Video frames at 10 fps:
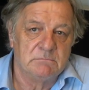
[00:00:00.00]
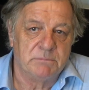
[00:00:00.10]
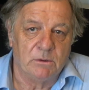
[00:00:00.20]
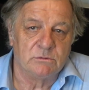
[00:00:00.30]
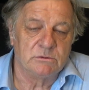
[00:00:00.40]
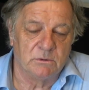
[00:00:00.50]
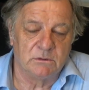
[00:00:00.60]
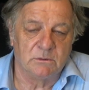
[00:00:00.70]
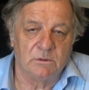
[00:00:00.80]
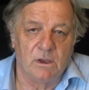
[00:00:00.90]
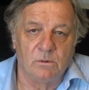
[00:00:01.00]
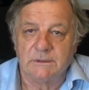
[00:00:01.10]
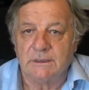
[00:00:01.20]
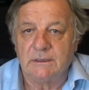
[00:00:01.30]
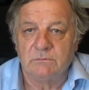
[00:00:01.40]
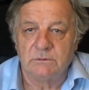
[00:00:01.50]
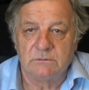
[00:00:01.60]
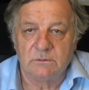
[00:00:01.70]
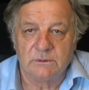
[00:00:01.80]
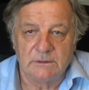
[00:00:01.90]
bolts that were holding it were
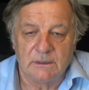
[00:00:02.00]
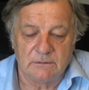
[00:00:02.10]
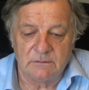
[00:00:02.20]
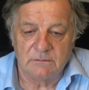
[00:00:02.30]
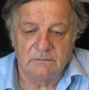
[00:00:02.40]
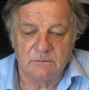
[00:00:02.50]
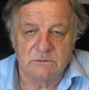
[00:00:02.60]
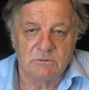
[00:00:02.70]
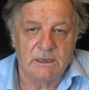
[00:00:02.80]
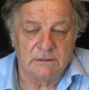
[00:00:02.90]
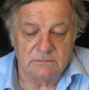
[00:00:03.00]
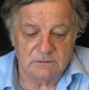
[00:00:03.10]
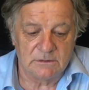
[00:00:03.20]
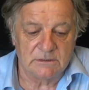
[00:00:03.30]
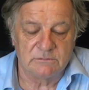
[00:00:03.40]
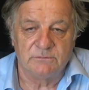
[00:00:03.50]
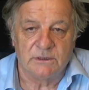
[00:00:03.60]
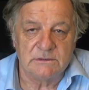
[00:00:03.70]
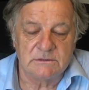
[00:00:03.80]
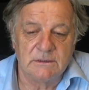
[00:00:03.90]
doing nothing. The thing was rattling, so that's
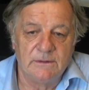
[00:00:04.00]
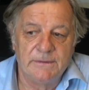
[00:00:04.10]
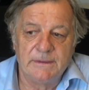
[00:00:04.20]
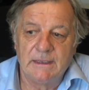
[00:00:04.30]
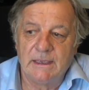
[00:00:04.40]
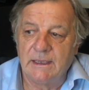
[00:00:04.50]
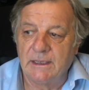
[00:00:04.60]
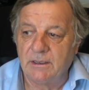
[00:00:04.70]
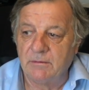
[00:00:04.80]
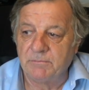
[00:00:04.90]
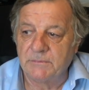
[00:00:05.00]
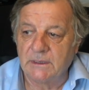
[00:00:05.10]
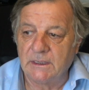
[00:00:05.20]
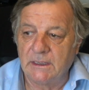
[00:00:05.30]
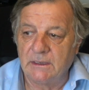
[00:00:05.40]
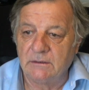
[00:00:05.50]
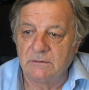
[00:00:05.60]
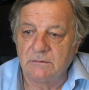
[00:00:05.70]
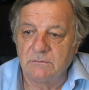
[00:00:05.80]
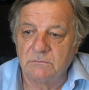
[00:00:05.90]
fixed. And
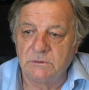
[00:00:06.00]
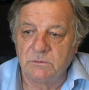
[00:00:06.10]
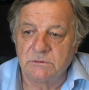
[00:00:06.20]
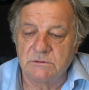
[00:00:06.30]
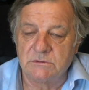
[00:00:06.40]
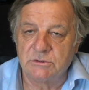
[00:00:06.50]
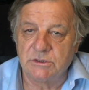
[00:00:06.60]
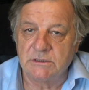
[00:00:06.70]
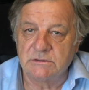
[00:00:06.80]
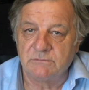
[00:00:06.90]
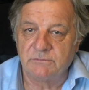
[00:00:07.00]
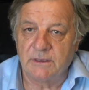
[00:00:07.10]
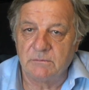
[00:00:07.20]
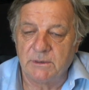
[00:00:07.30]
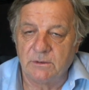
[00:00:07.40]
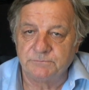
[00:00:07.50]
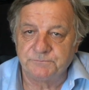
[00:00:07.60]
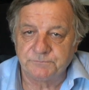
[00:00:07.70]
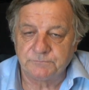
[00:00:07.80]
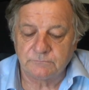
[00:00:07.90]
we wanted to change the fan belt.
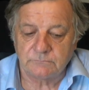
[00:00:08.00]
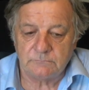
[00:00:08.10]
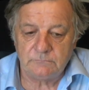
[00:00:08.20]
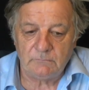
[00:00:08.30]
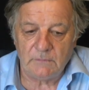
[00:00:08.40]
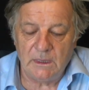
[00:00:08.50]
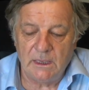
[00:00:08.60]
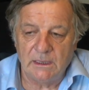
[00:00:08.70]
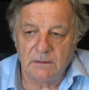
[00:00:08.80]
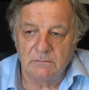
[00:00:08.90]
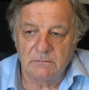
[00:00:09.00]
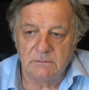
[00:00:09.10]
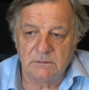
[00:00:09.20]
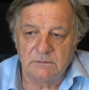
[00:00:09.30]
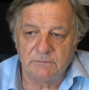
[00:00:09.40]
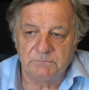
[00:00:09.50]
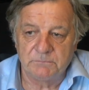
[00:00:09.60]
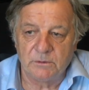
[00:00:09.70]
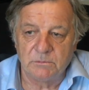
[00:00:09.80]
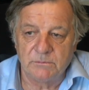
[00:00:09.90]
And the
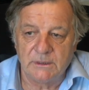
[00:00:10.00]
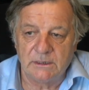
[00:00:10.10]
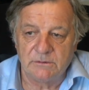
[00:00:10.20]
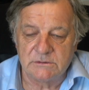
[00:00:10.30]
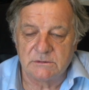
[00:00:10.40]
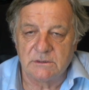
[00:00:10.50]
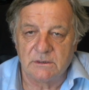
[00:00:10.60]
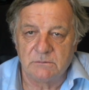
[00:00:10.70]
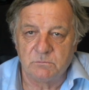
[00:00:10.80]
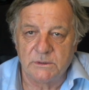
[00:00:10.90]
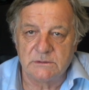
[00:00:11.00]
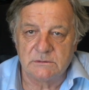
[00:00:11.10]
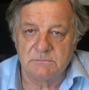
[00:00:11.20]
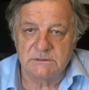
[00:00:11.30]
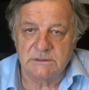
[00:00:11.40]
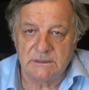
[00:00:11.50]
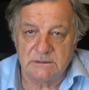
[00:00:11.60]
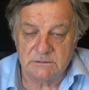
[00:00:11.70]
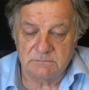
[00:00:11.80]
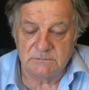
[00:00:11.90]
problem there is that I went to
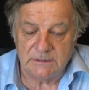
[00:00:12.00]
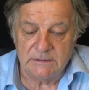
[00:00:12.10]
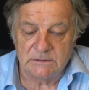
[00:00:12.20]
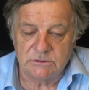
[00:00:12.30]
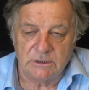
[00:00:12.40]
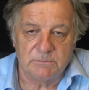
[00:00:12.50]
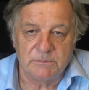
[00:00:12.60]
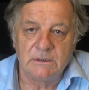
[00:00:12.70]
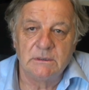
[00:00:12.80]
Mercedes dealership